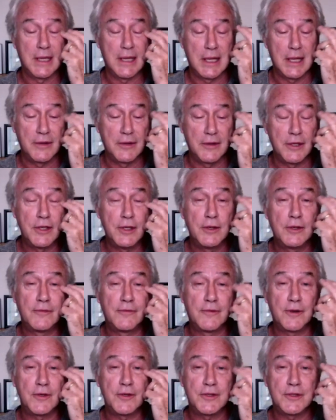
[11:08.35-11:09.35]
the
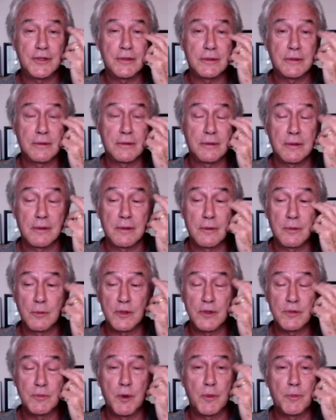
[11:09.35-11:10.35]
universe was
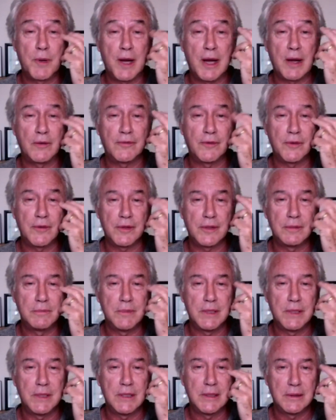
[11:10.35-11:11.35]
more powerful than
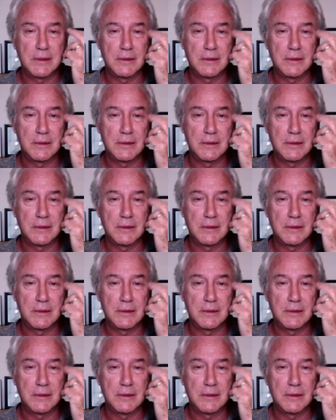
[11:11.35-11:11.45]
me.